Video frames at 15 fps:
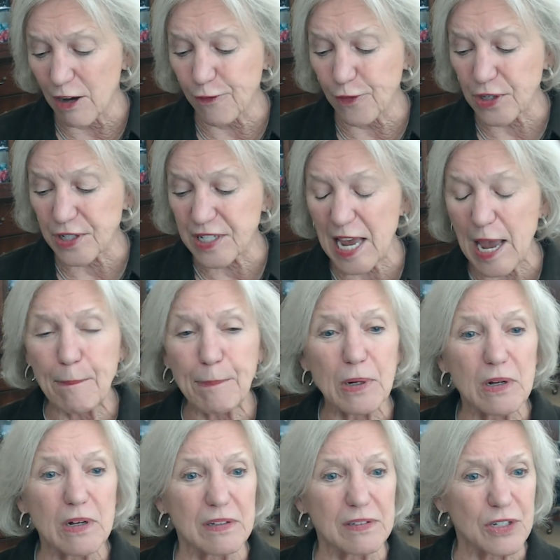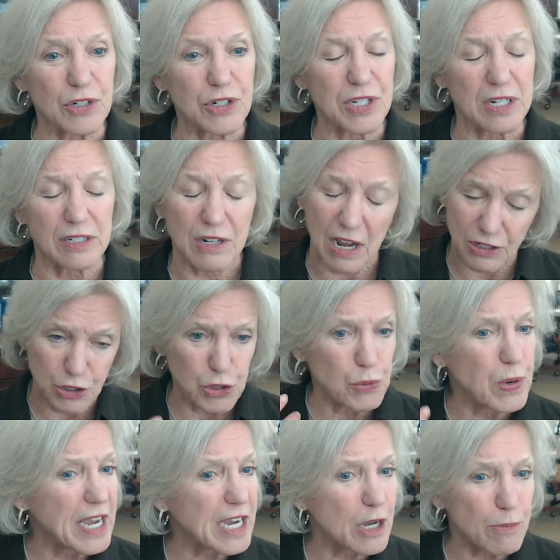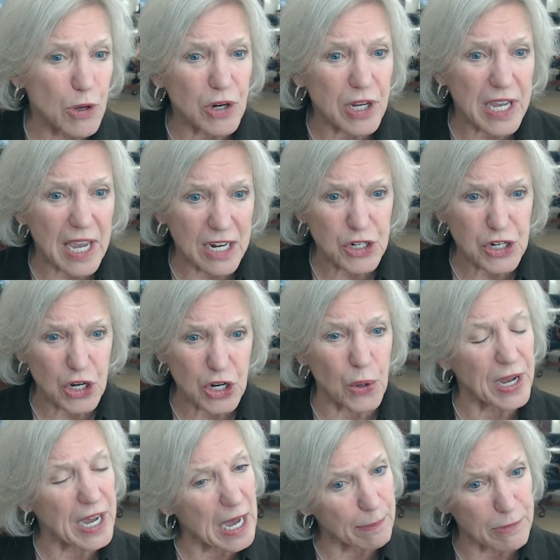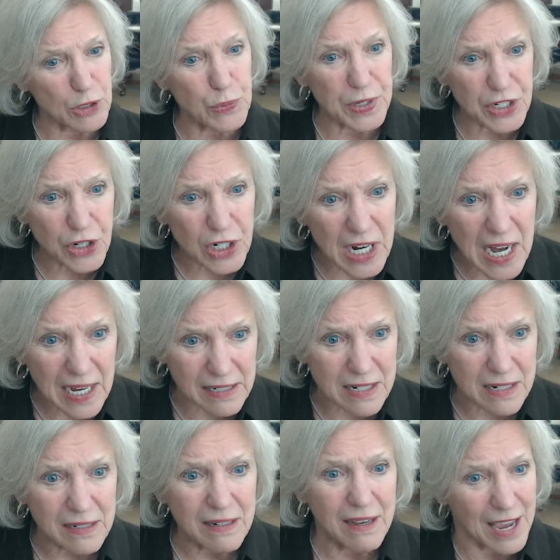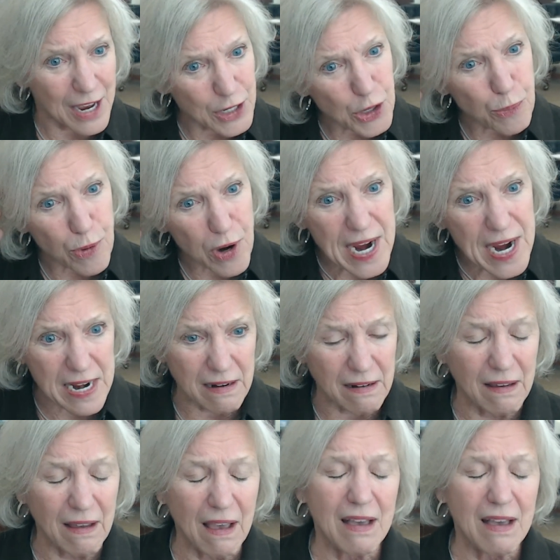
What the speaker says: For example, there's a two-way communication going on between your gut and your brain.